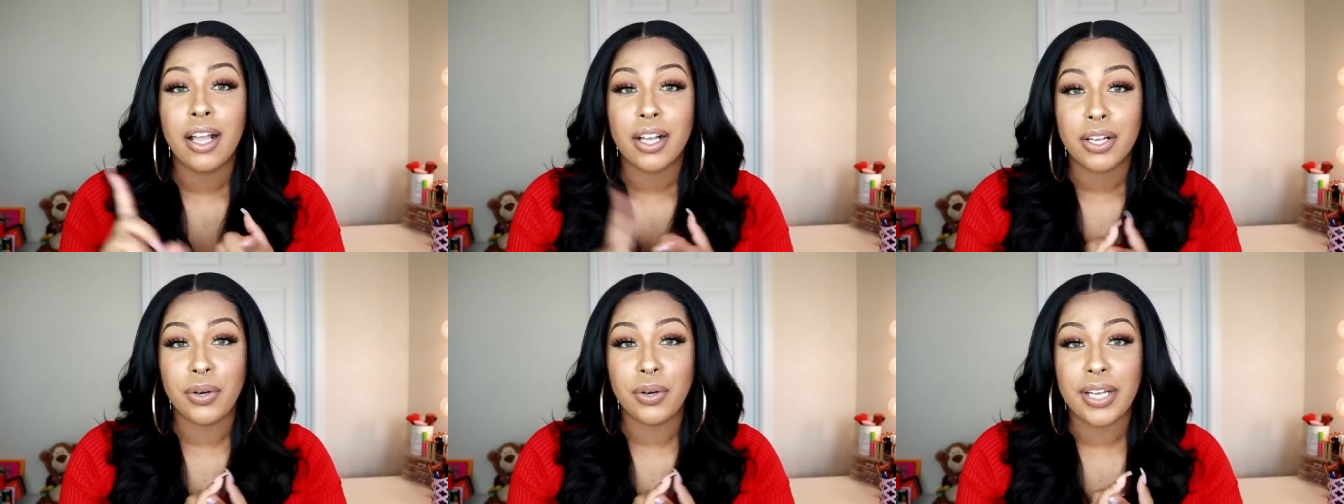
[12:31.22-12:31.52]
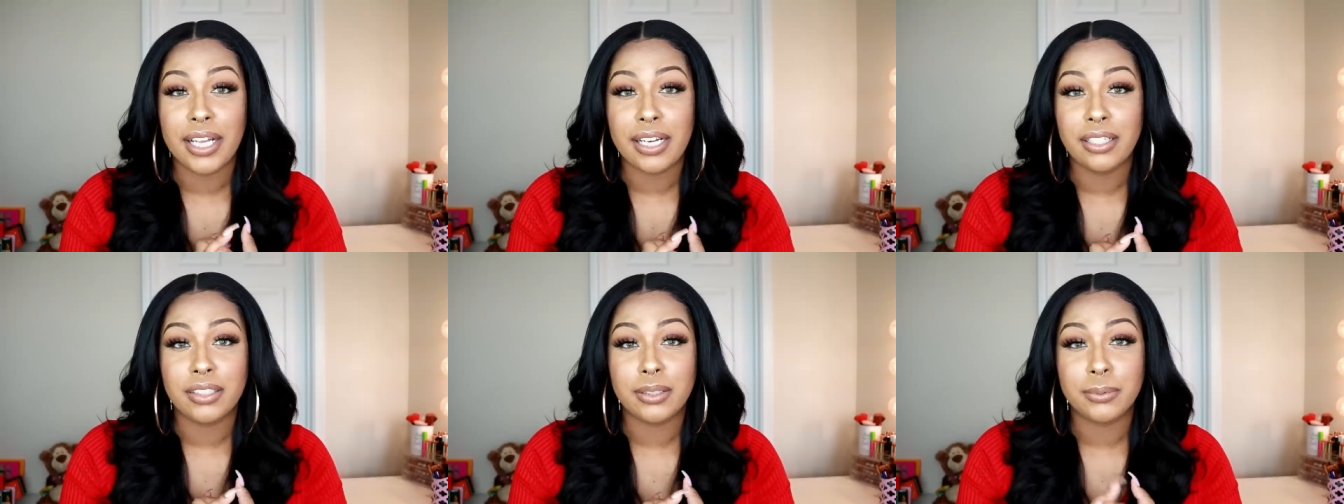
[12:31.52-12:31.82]
go
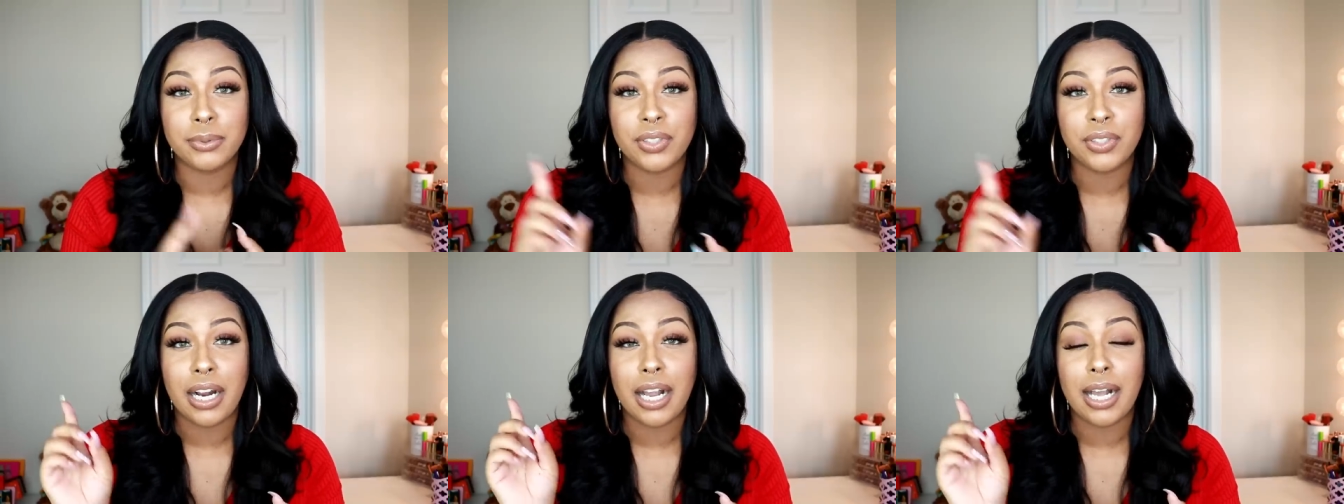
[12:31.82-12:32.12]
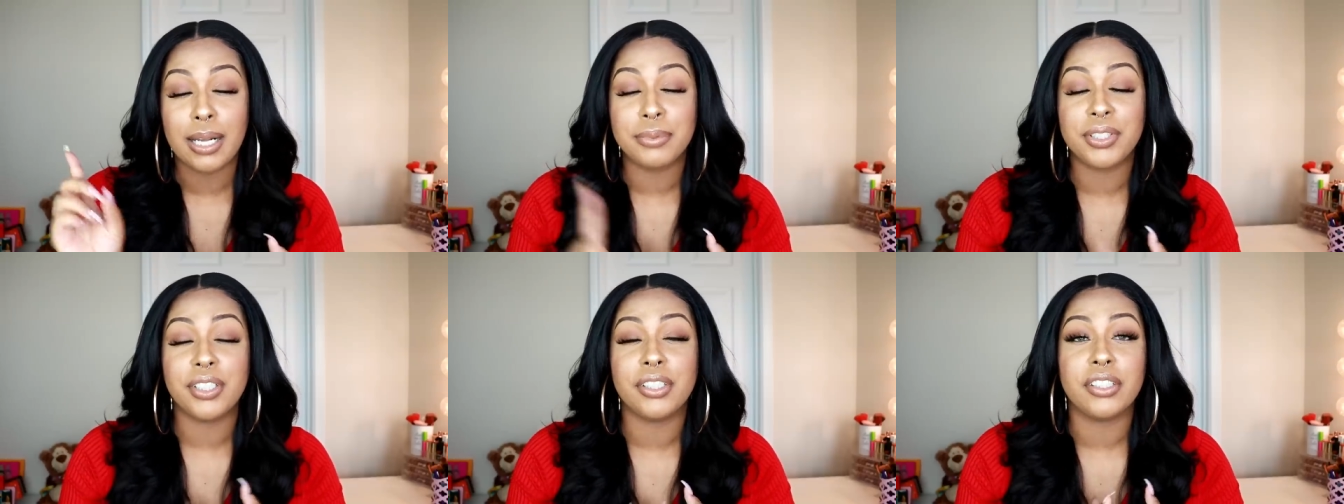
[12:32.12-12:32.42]
ahead and
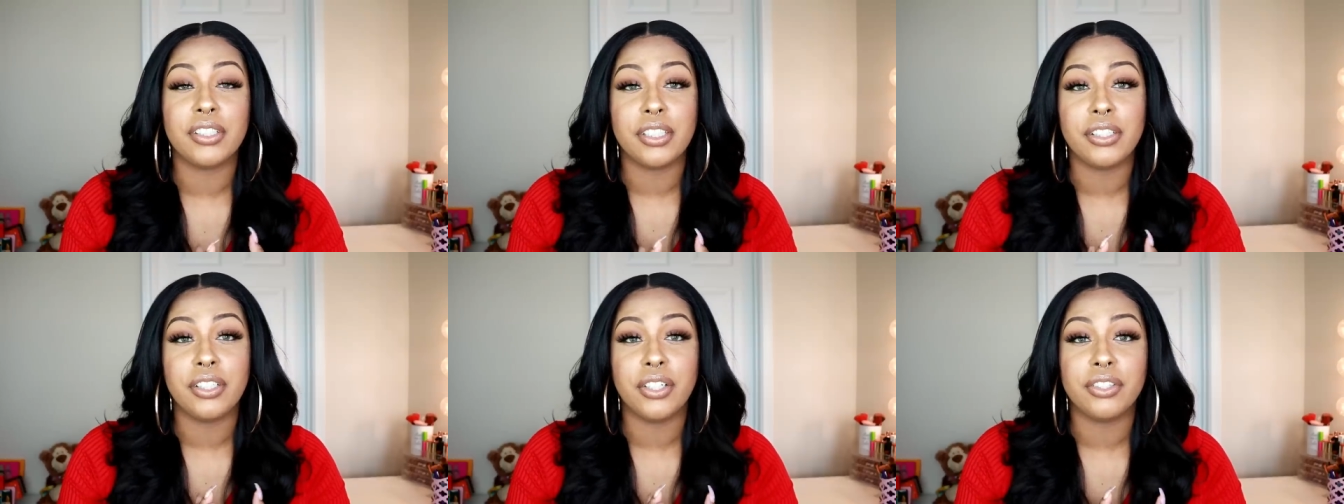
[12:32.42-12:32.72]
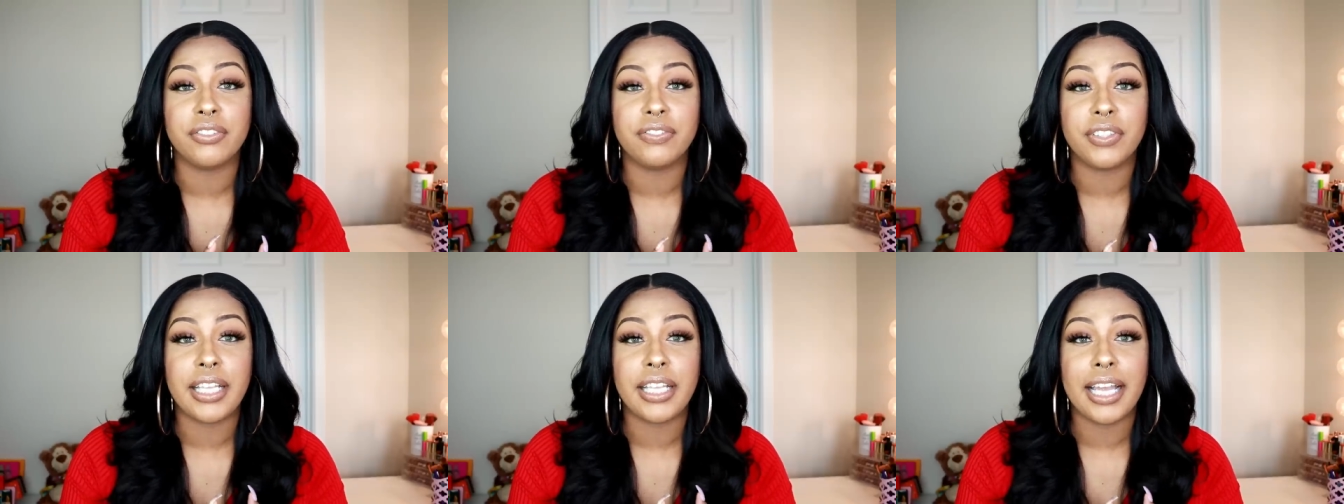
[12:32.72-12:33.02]
subscribe, turn on your
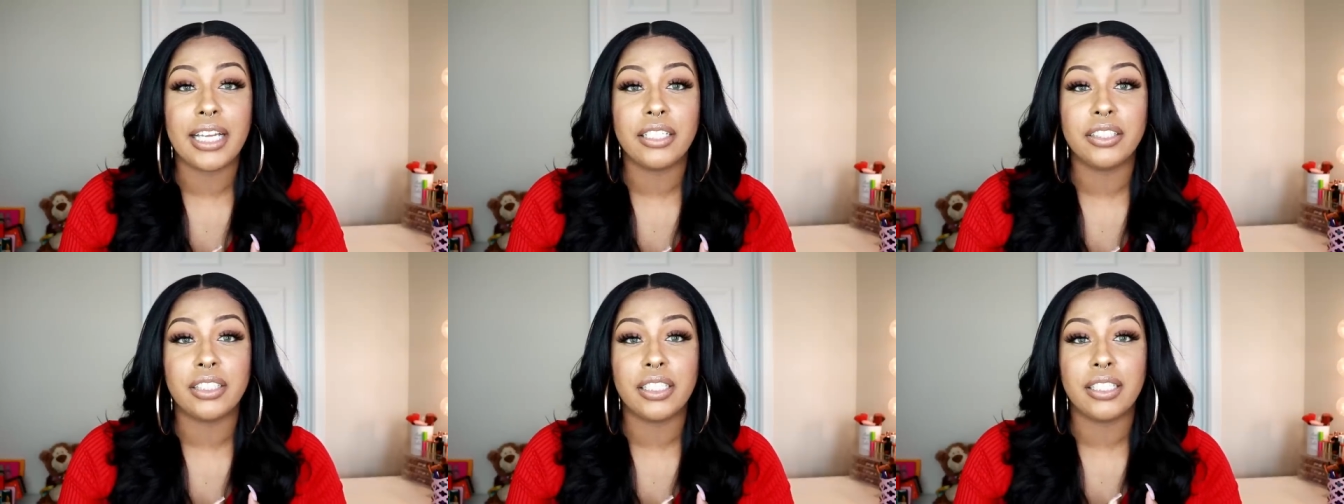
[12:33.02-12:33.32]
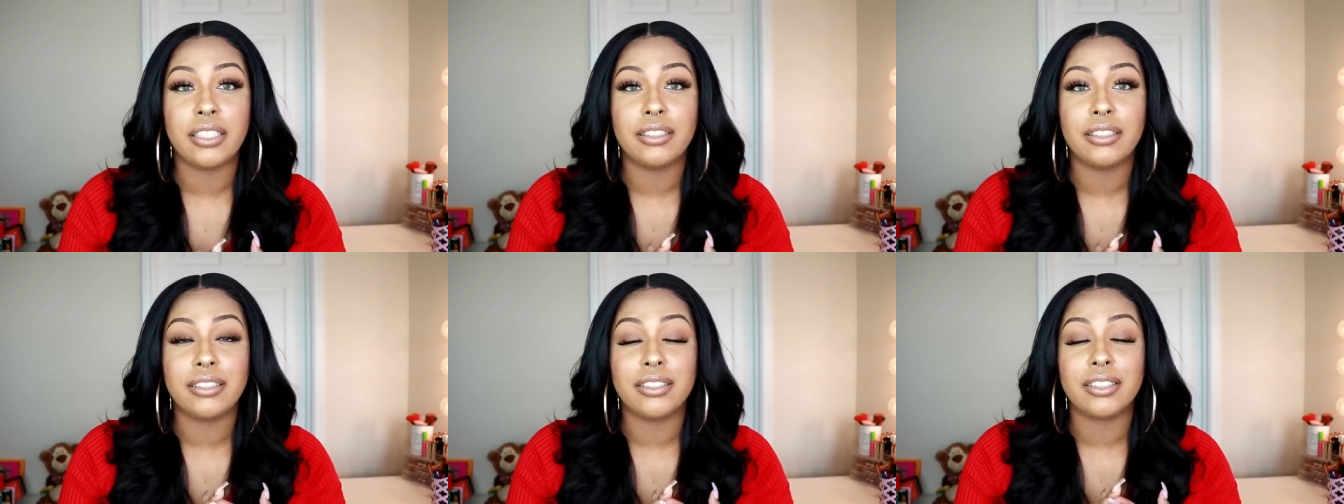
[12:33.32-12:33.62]

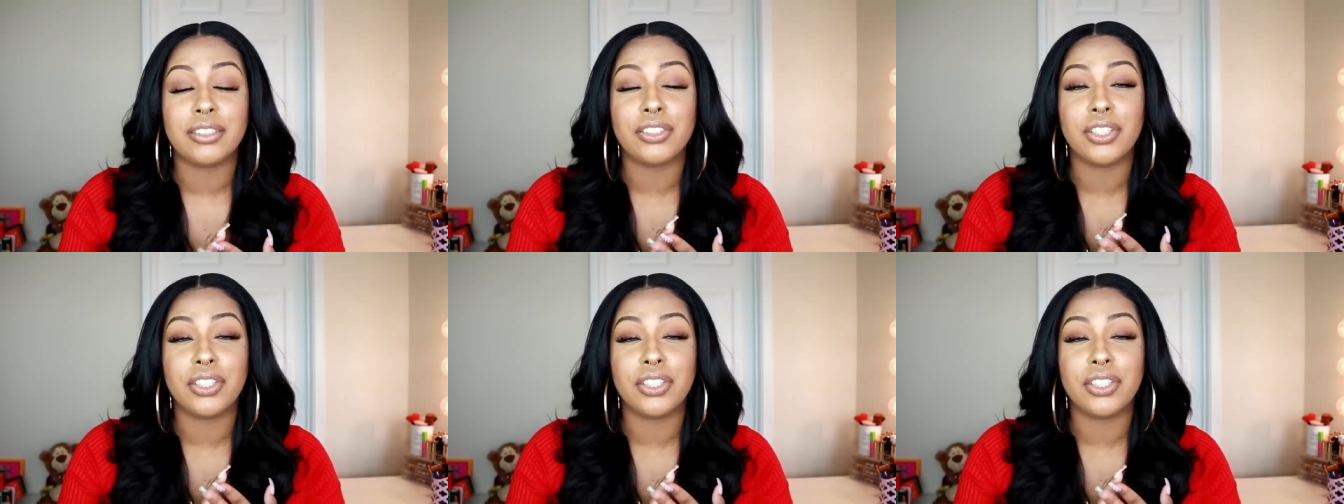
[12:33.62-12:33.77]
notifications